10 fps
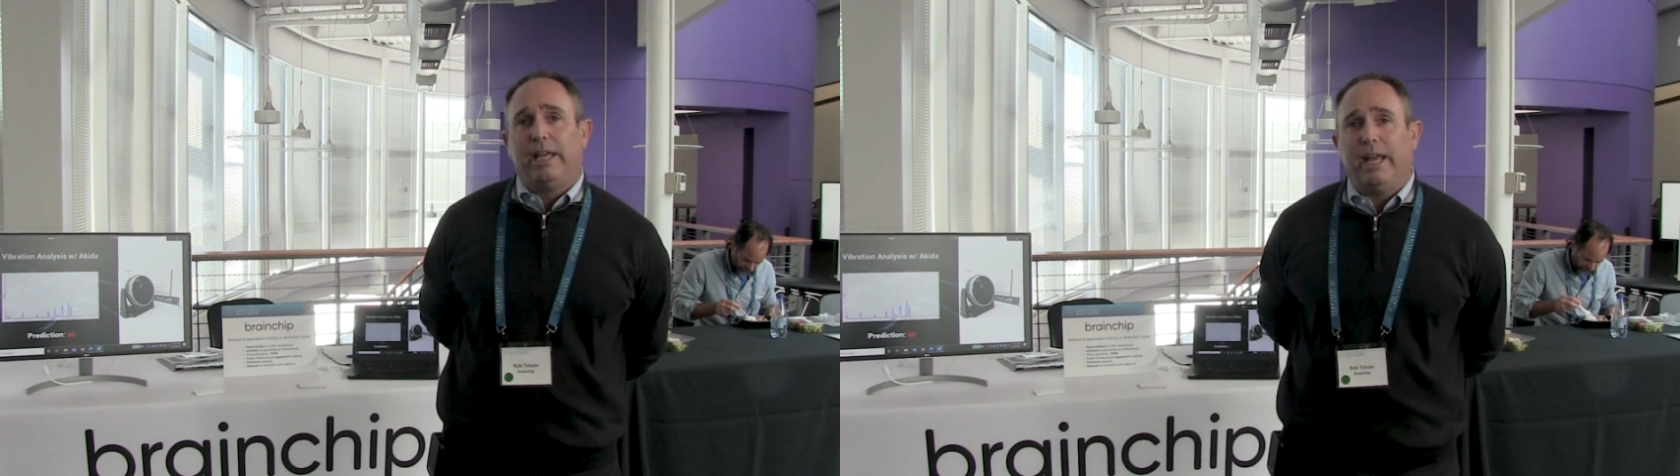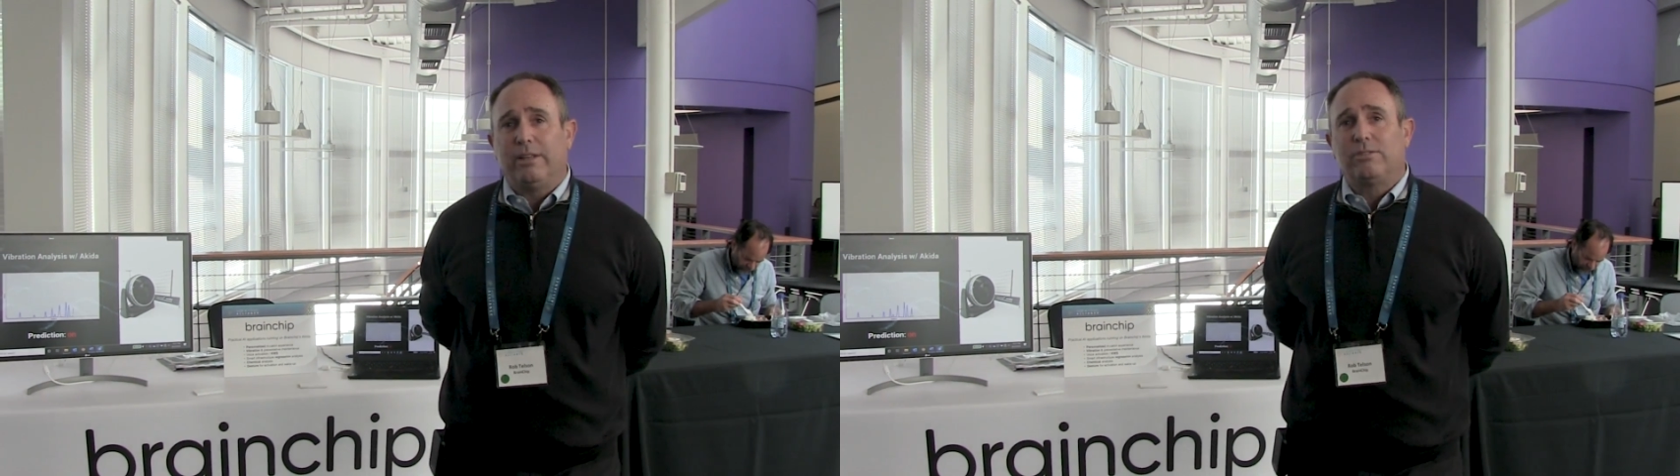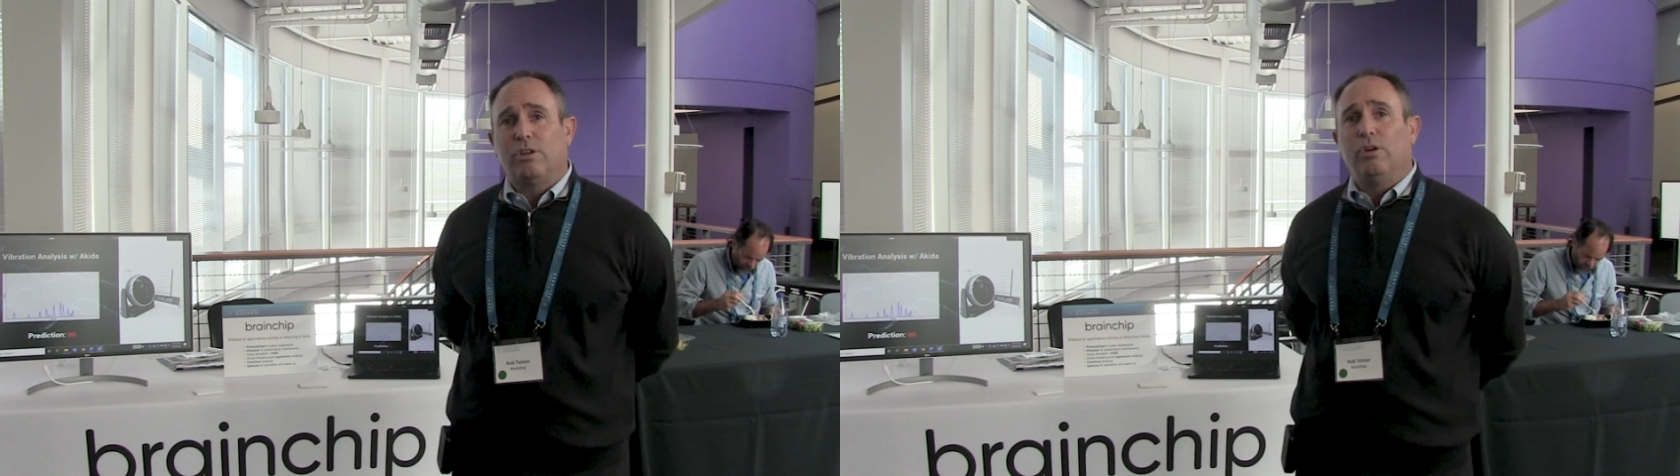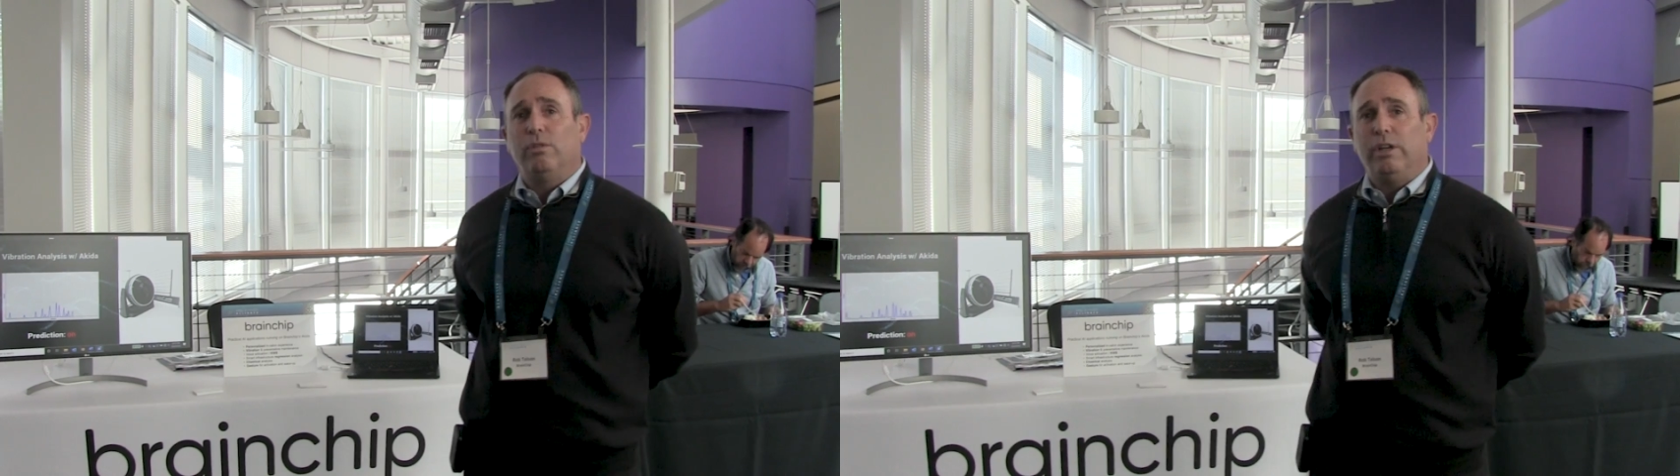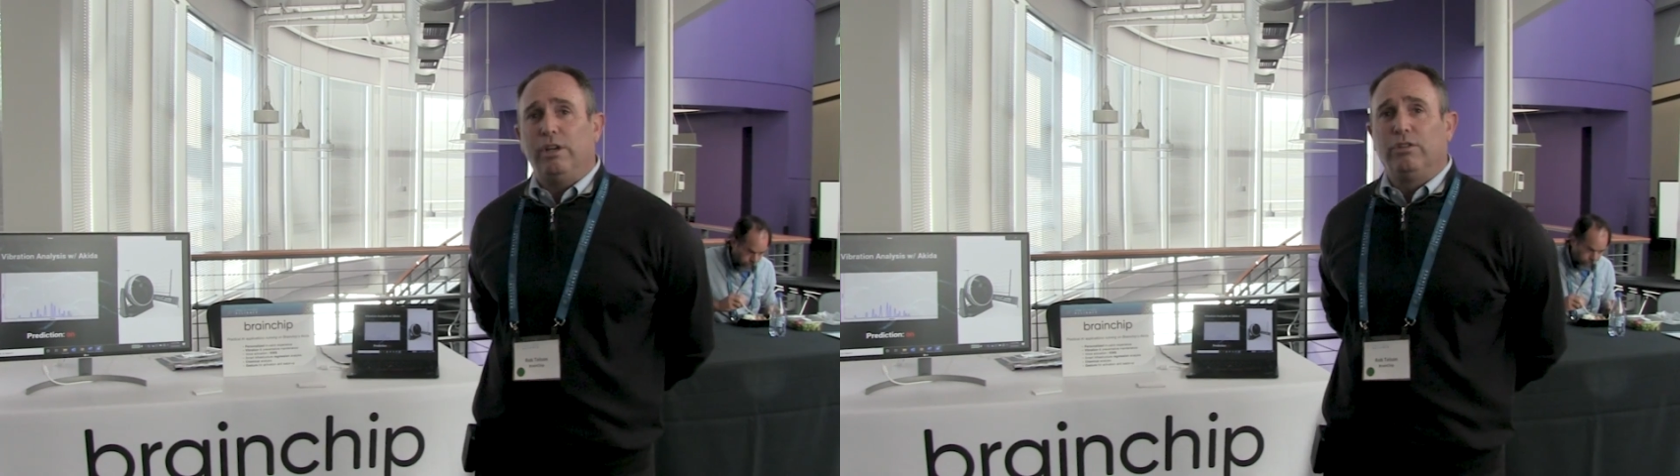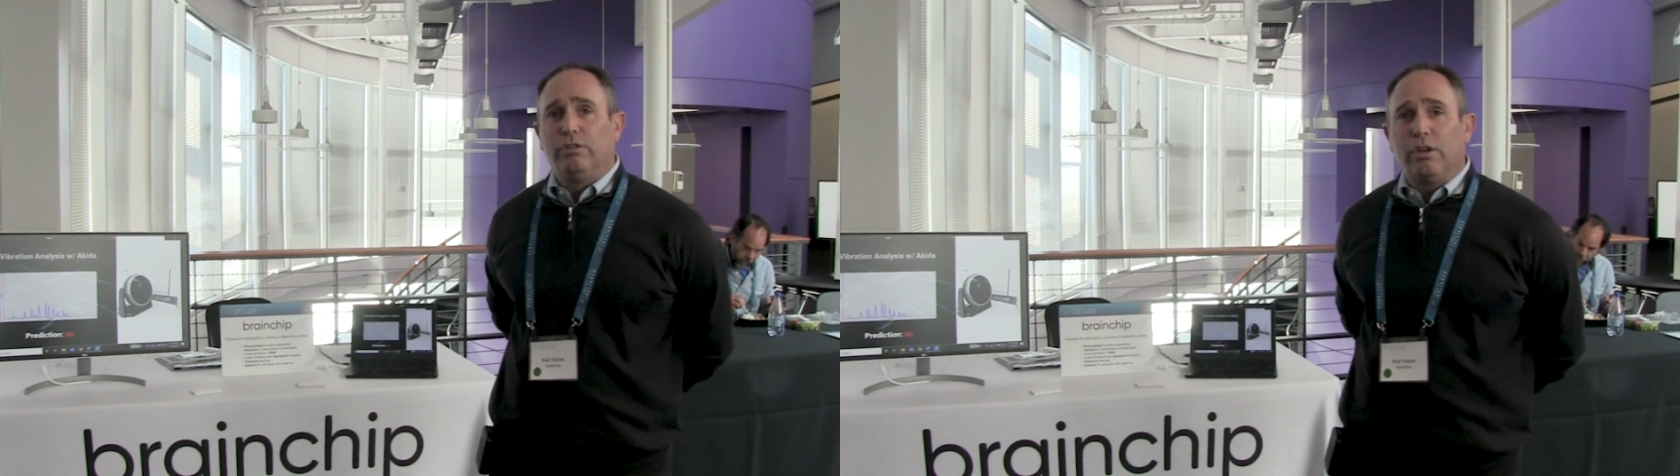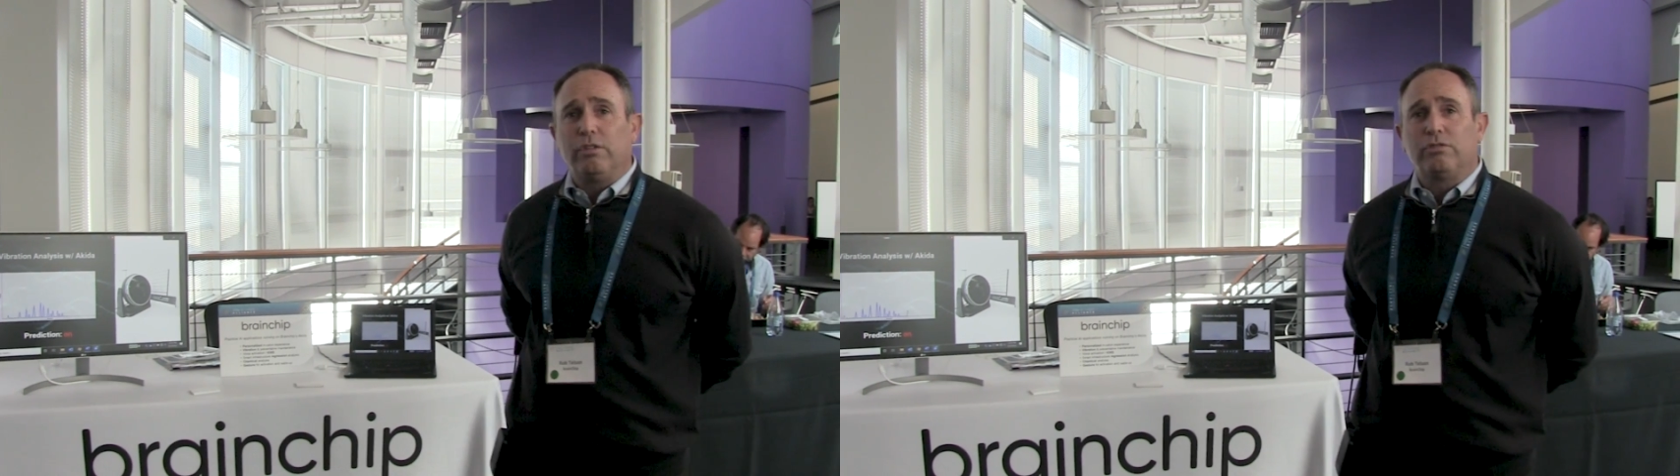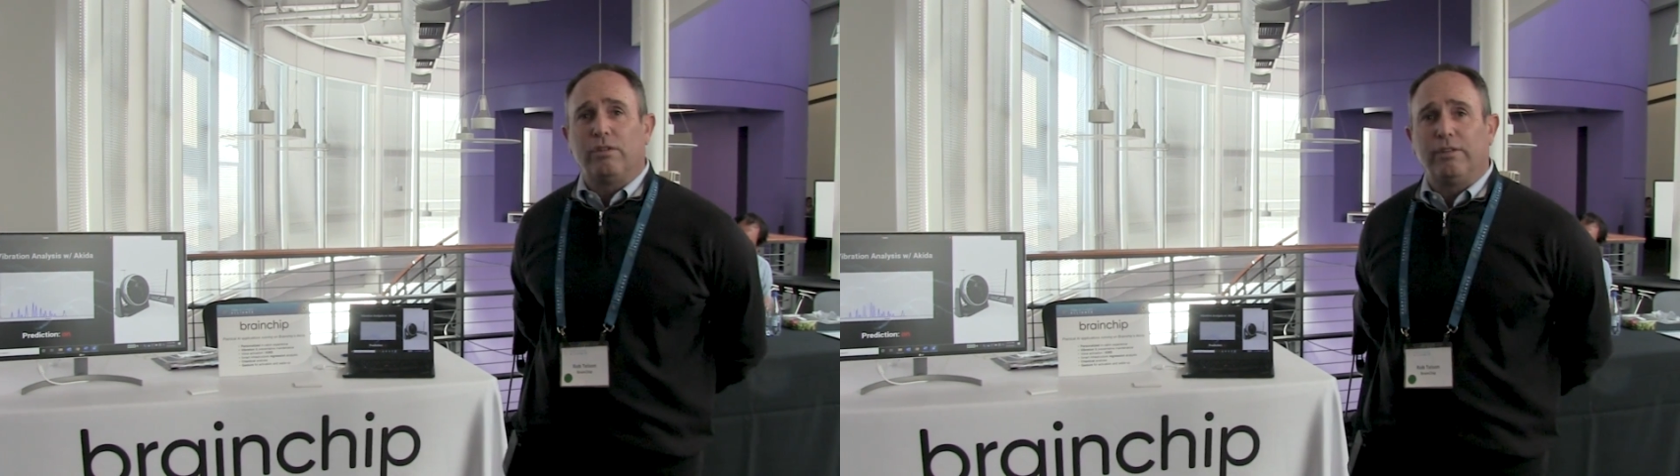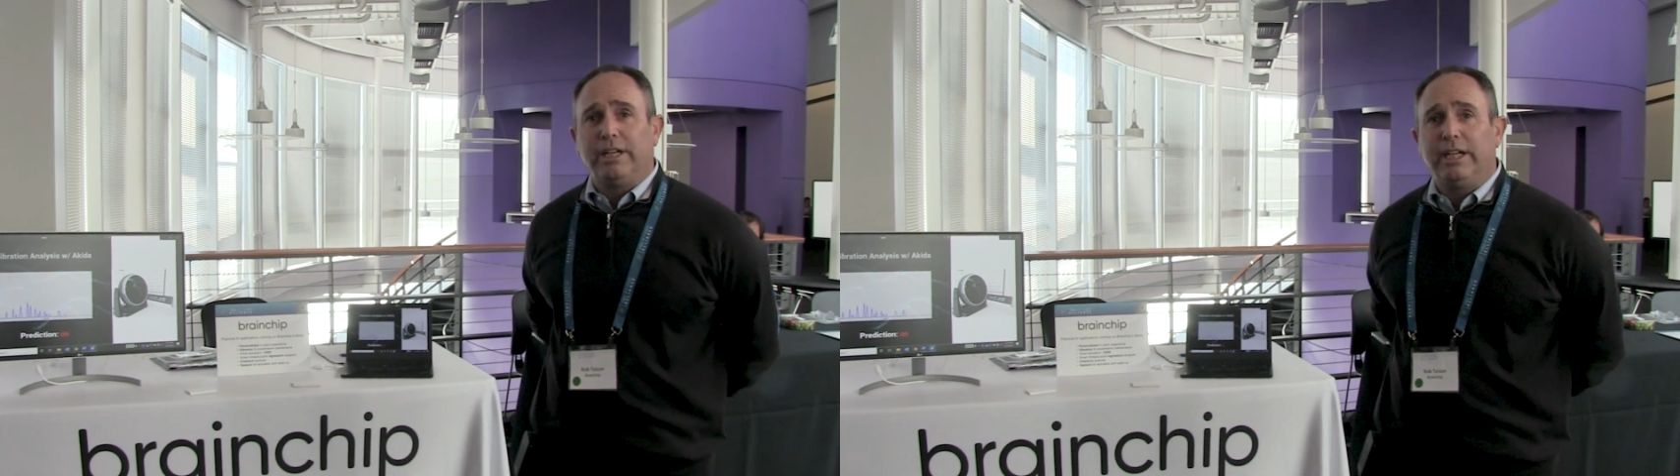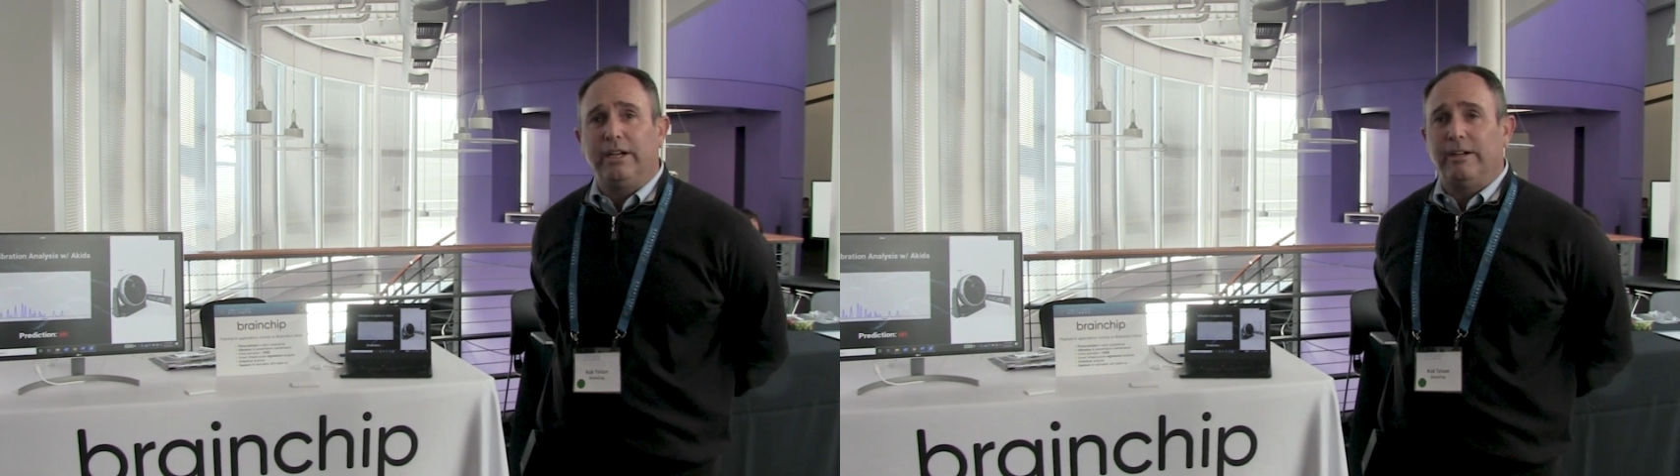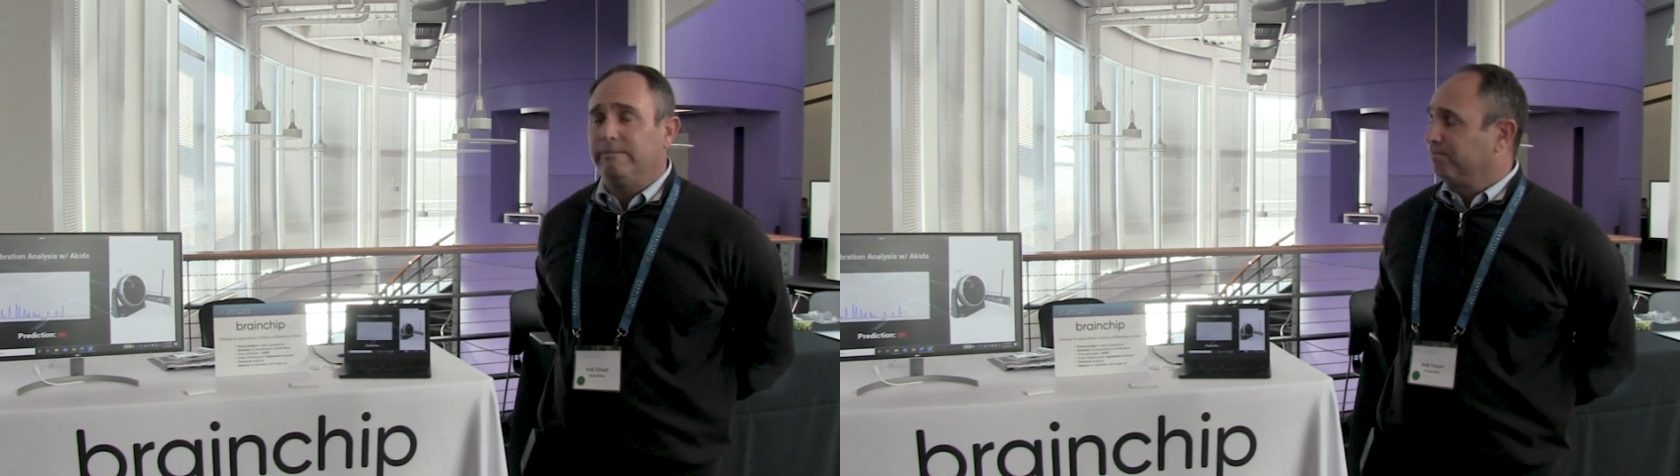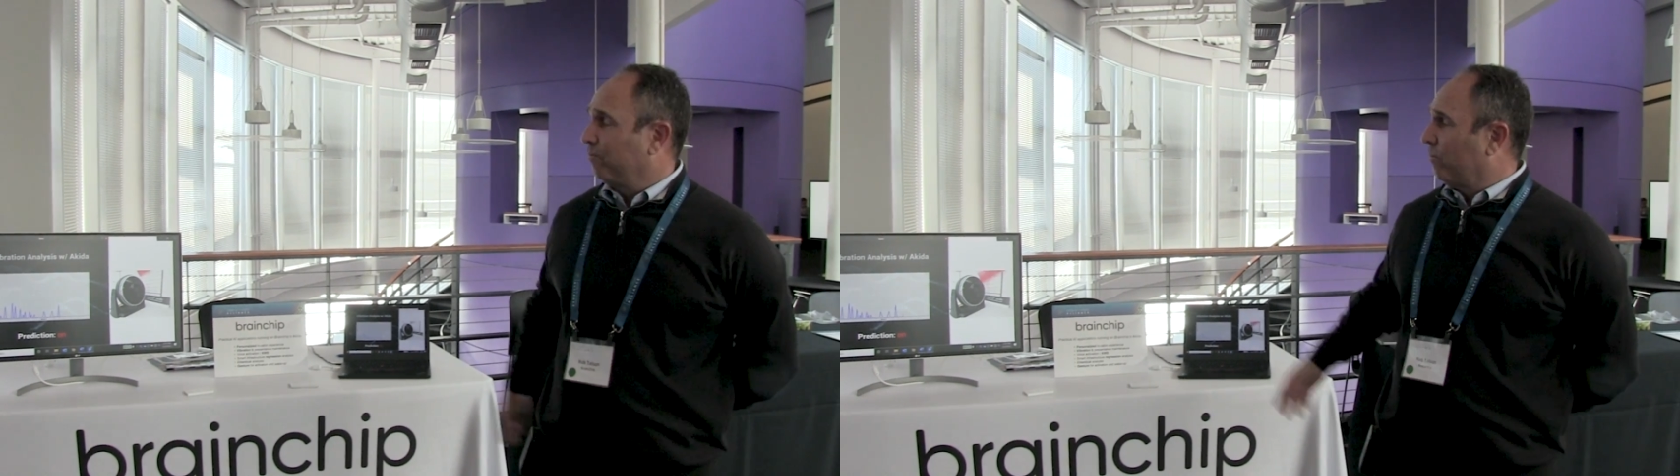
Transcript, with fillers: And so if you'll notice over here,